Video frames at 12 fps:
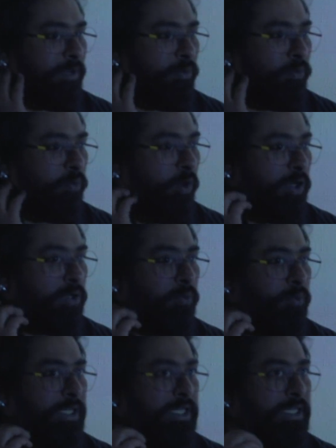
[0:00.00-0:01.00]
what
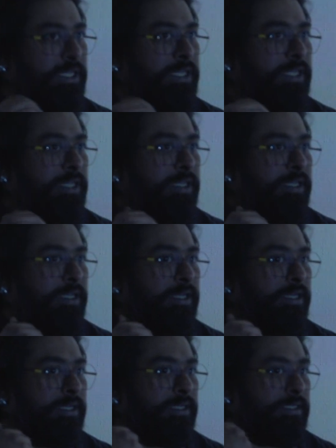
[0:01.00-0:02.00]
we
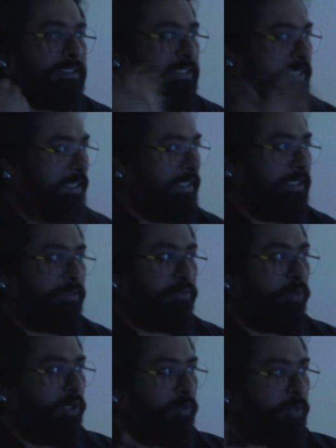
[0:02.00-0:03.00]
see,
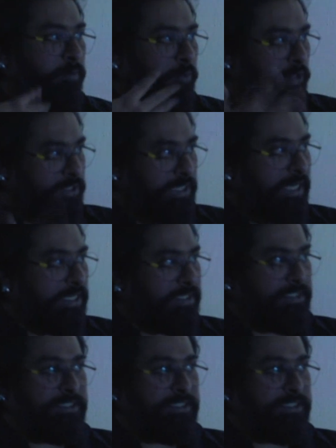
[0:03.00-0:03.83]
what we process,